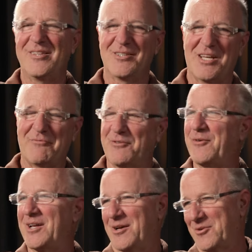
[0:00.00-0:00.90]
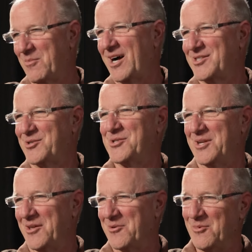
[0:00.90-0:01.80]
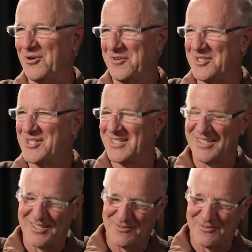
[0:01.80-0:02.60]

he does have to fight other monsters in other movies,